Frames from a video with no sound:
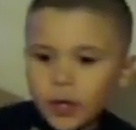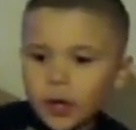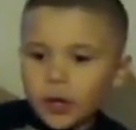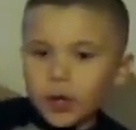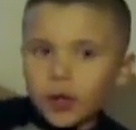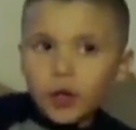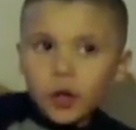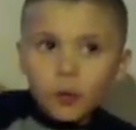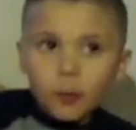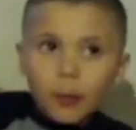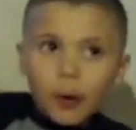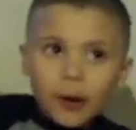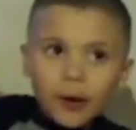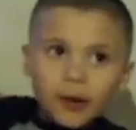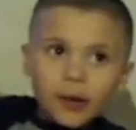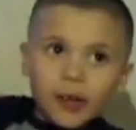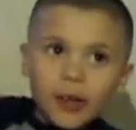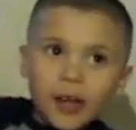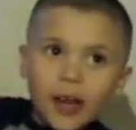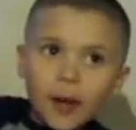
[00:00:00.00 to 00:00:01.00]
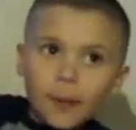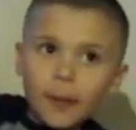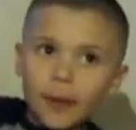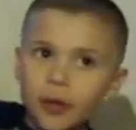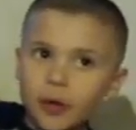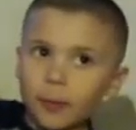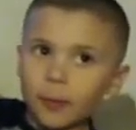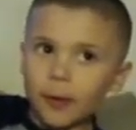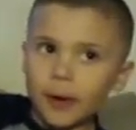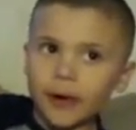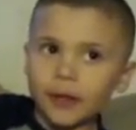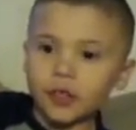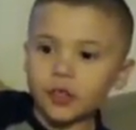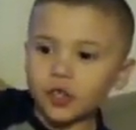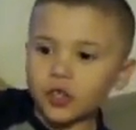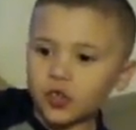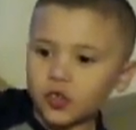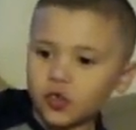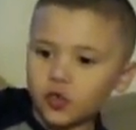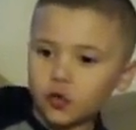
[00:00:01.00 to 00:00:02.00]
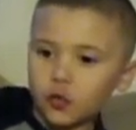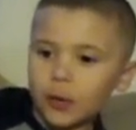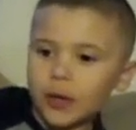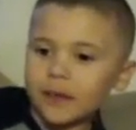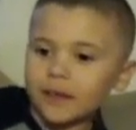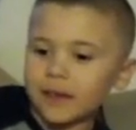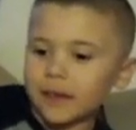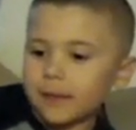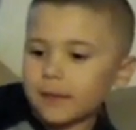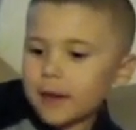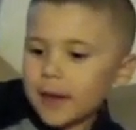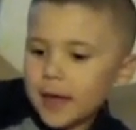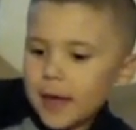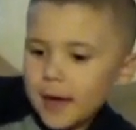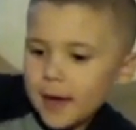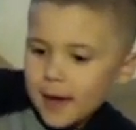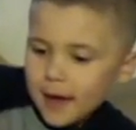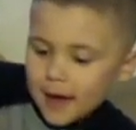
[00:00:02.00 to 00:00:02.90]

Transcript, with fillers: You, you bundle it up and you, squeeze it. Ready?